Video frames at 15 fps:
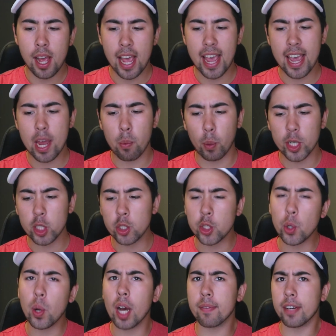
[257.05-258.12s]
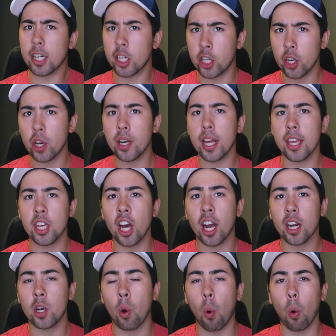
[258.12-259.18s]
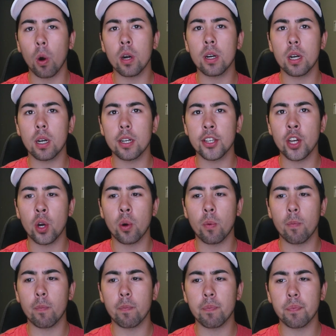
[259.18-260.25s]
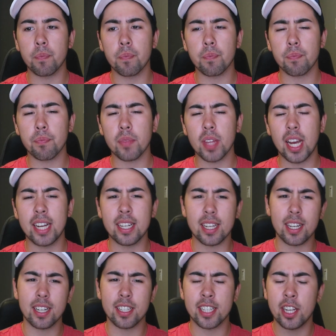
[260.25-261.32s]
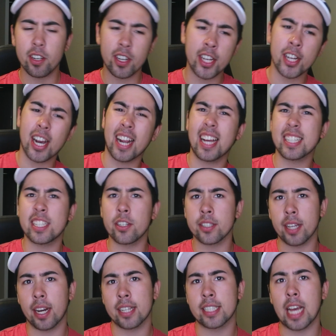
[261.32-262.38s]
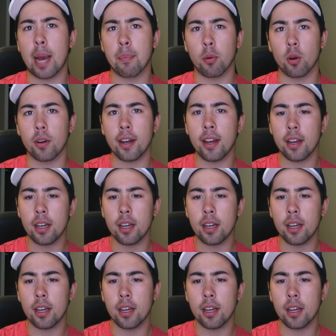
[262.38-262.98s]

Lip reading: And when you do have a good young core, I guess here's an example.